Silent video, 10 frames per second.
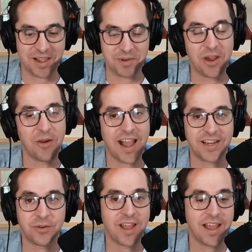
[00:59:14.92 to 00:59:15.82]
No, I
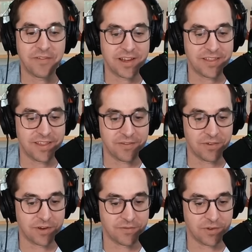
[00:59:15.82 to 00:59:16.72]
don't have anything
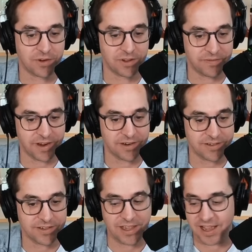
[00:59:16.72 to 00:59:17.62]
for Infernal
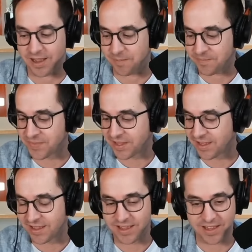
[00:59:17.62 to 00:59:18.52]
Affairs. Um, mm.
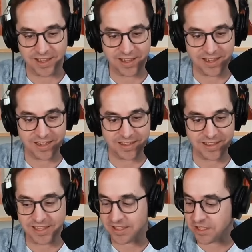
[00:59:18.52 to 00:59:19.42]
Uh,
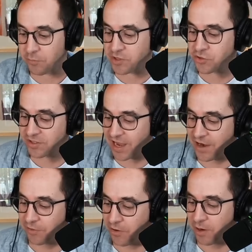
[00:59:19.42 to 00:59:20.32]
the the original
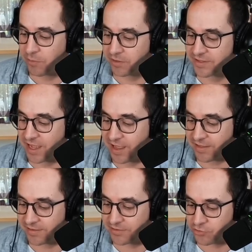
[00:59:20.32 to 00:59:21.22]
title, though, I will say
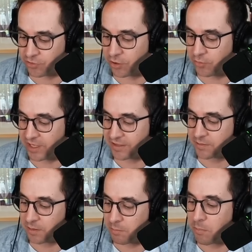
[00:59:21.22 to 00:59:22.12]
this is true, is
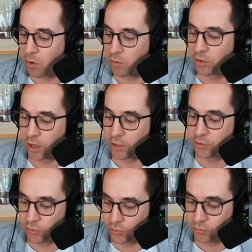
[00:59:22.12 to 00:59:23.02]

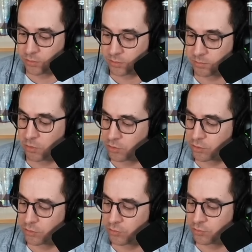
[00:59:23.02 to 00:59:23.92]
Mogondu.
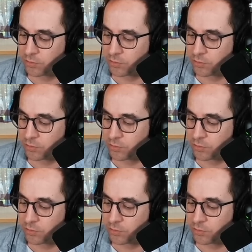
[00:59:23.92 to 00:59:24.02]
Mogondu?